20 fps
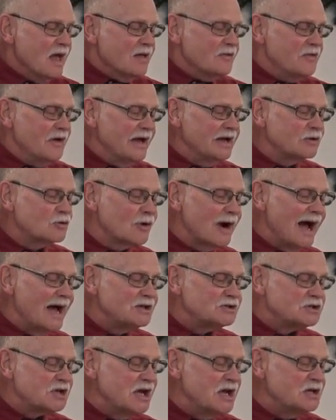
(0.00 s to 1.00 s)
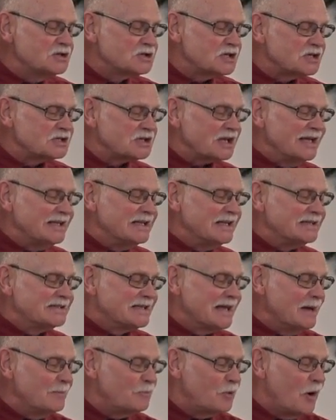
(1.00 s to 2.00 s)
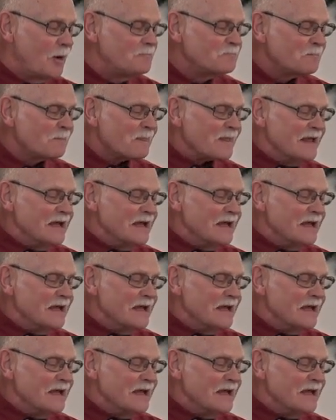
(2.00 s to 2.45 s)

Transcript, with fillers: Then cried Jesus in the temple.